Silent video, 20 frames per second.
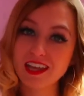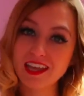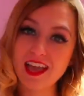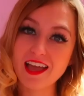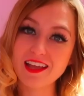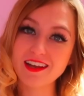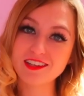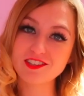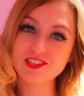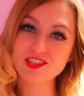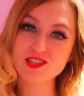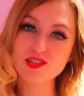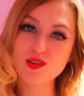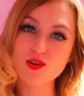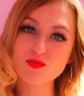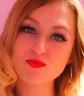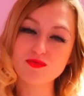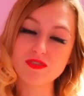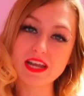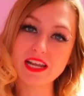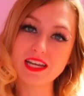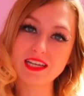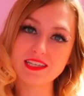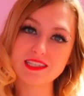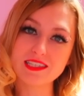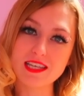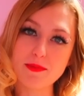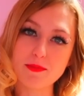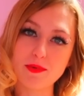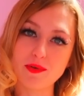Again, I just thought really
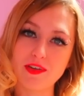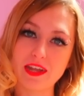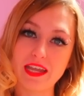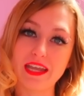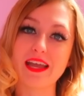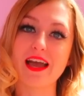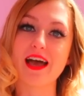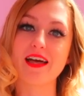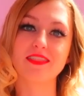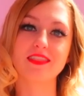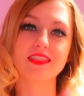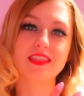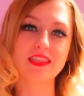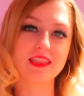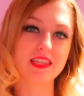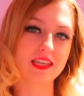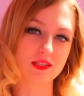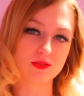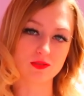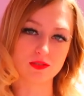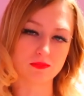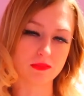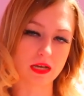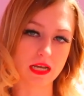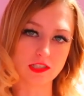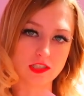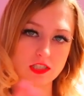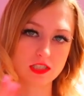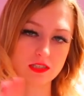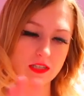summery and this would
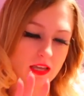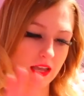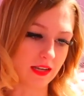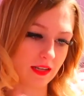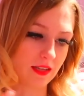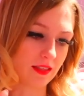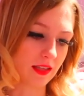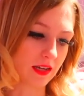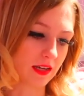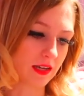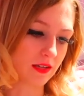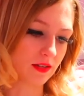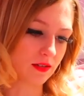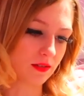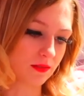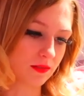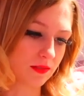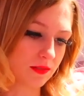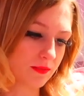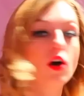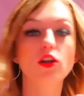match anything I own.